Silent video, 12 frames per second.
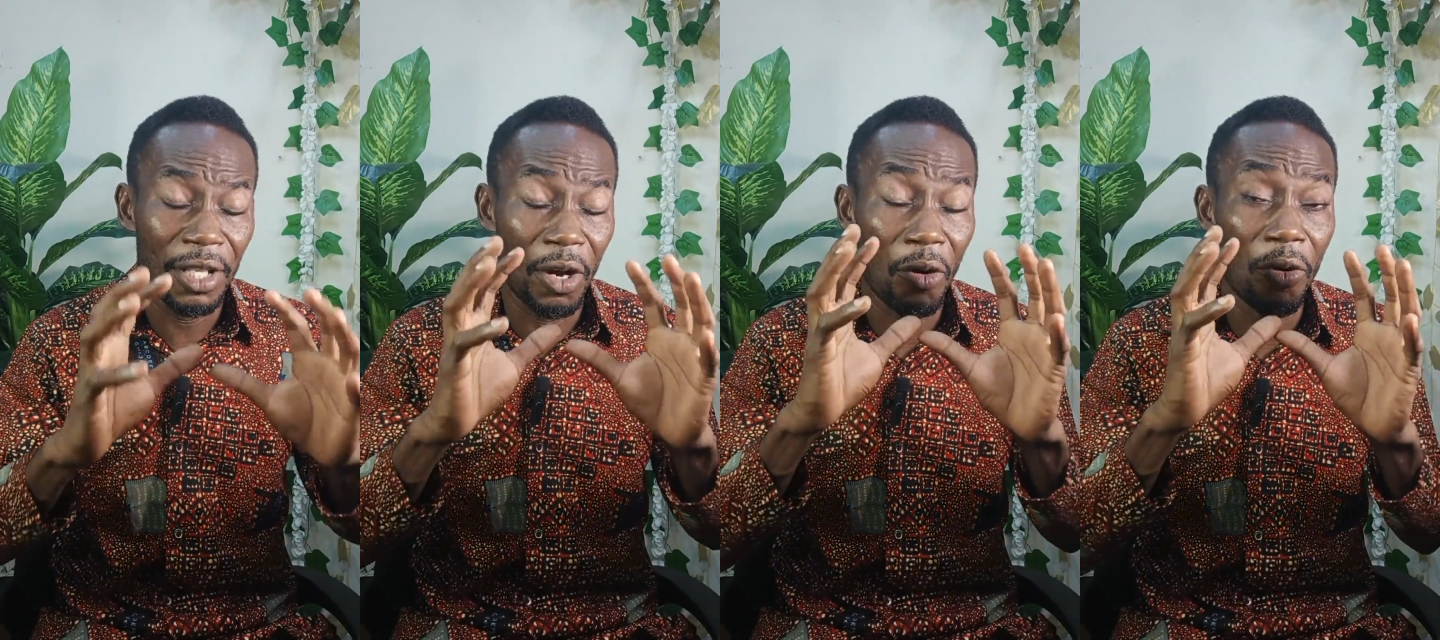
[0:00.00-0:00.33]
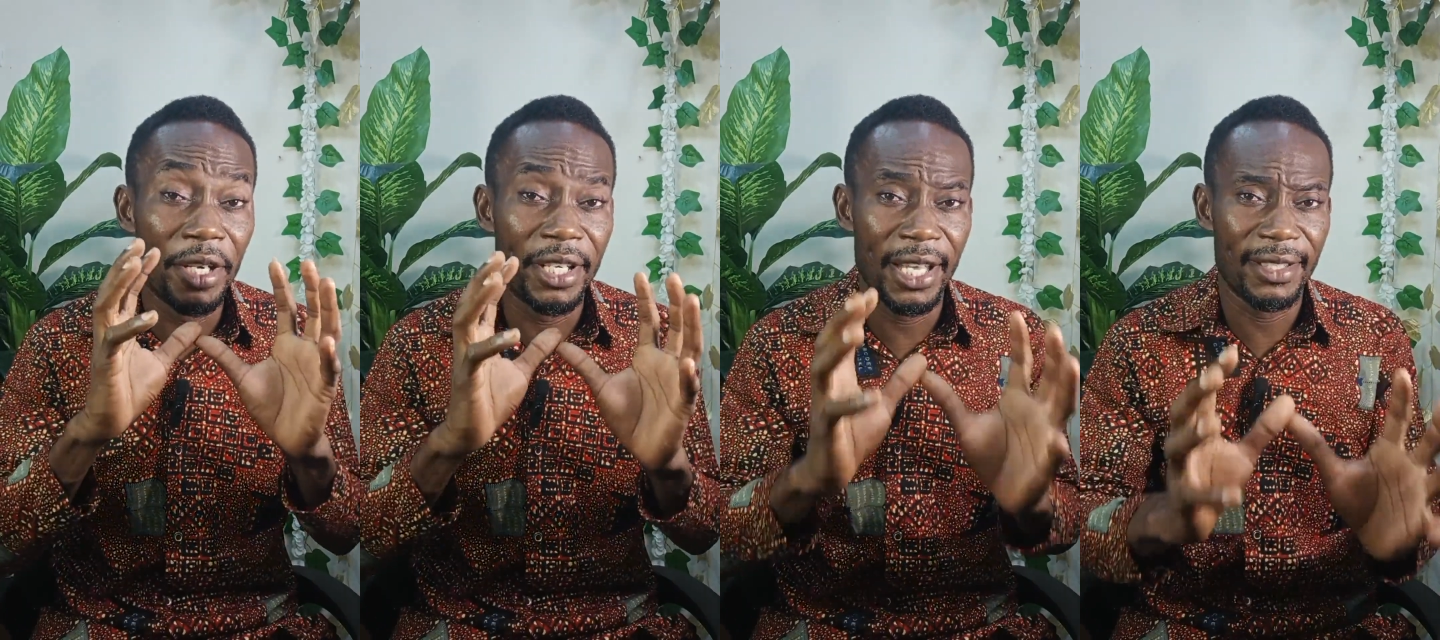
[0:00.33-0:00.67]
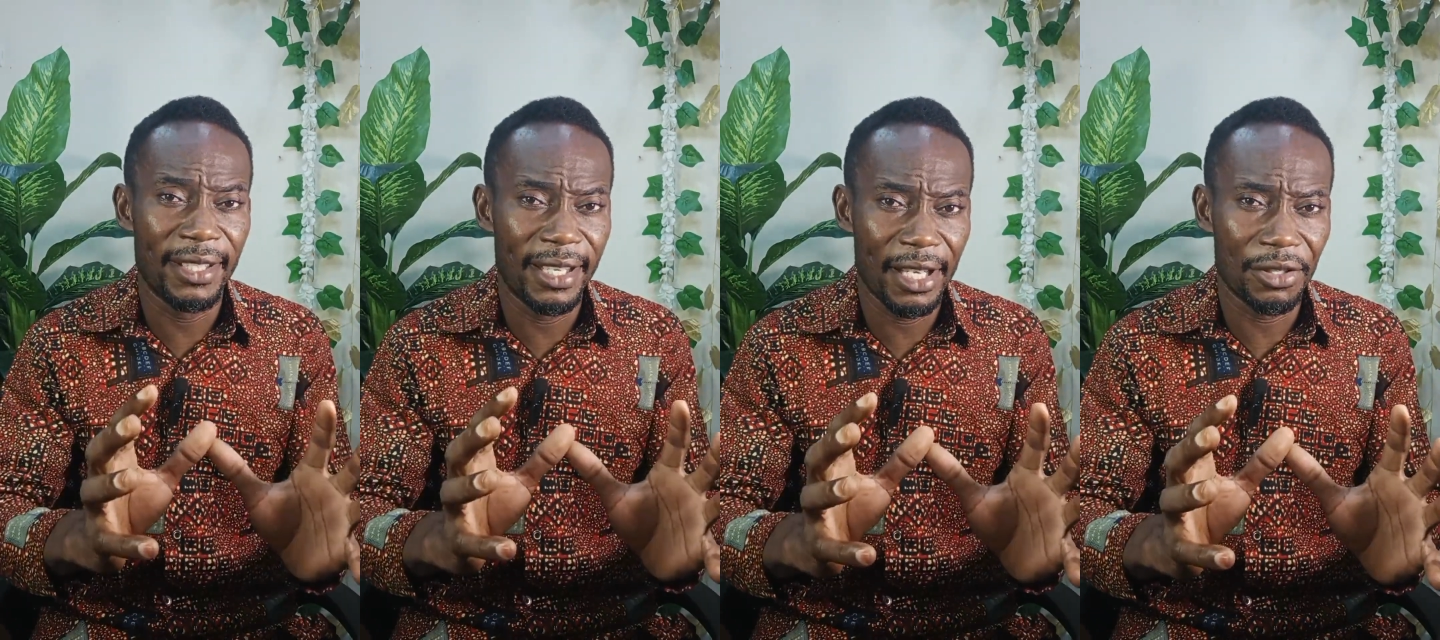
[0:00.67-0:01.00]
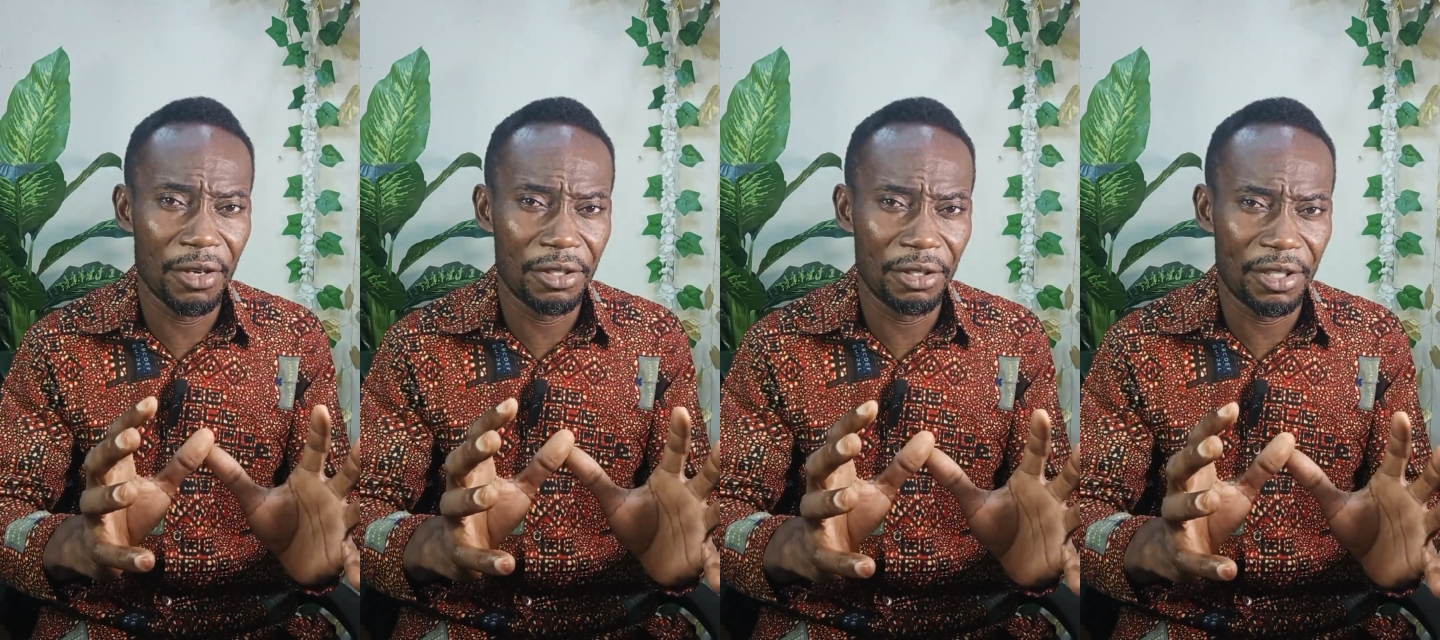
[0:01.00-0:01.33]
on the audience that
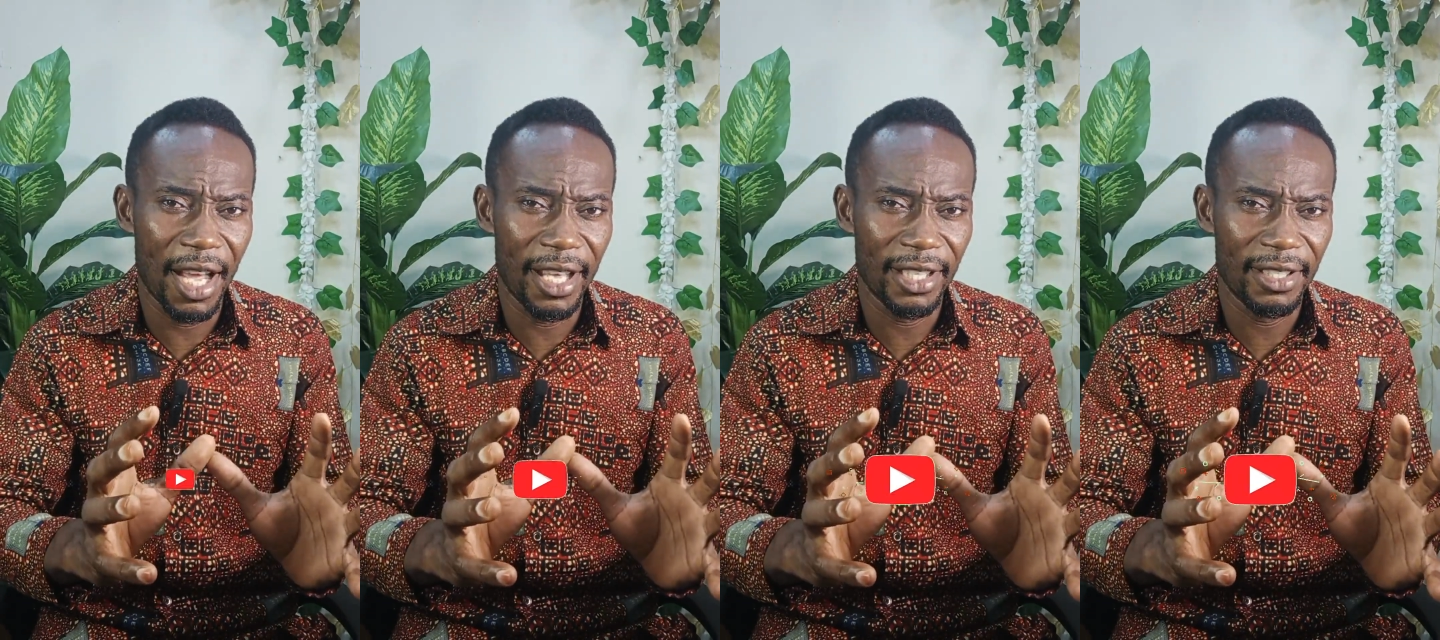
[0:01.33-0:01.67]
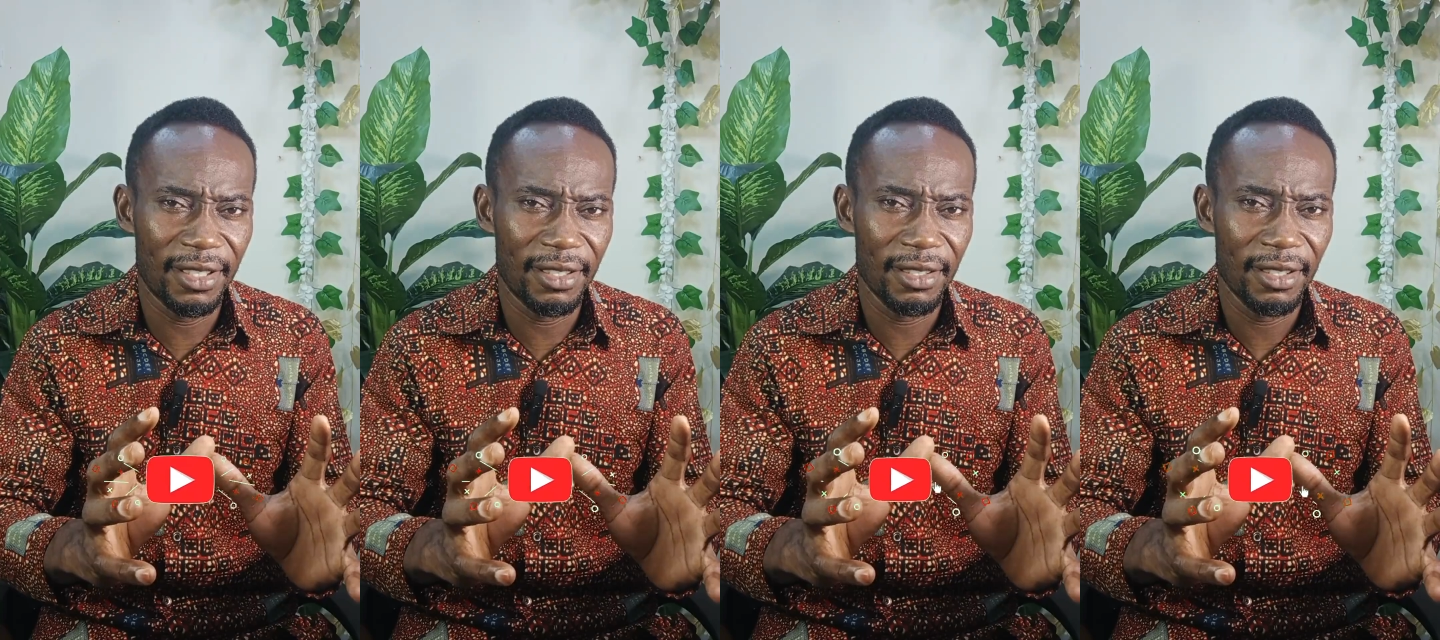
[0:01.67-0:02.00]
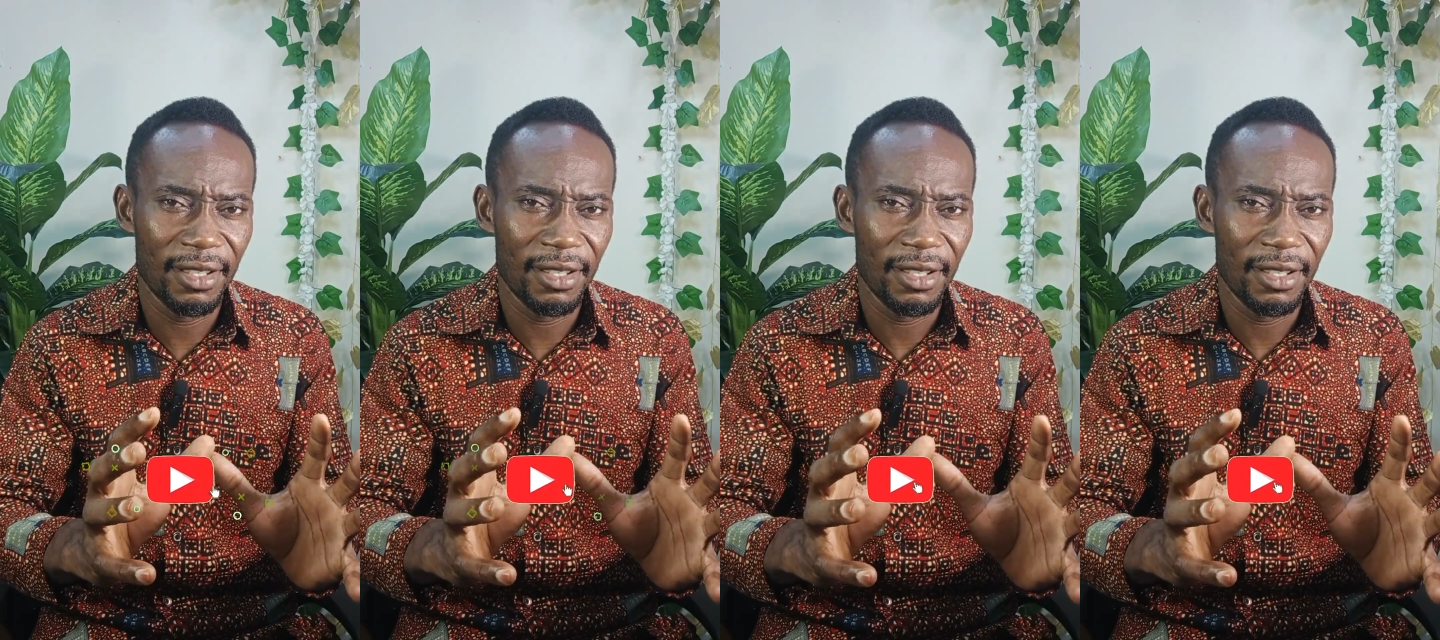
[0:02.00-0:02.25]
has got your target.